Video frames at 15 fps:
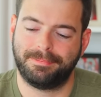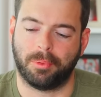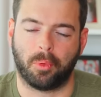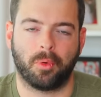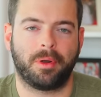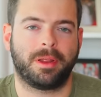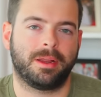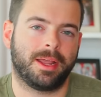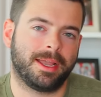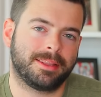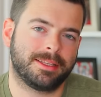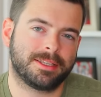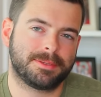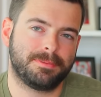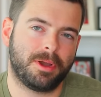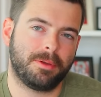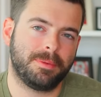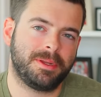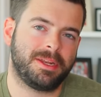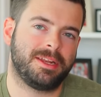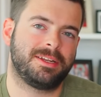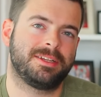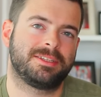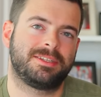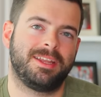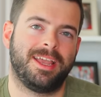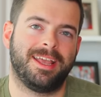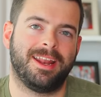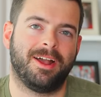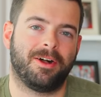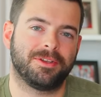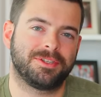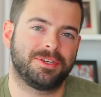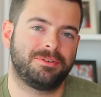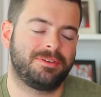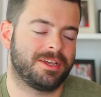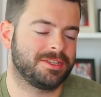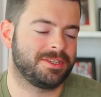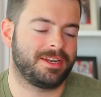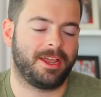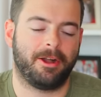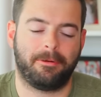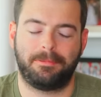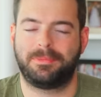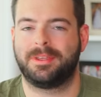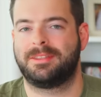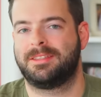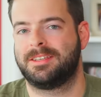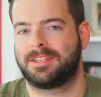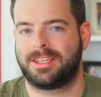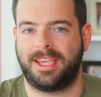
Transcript: boring at this moment. It just, it also doesn't help that this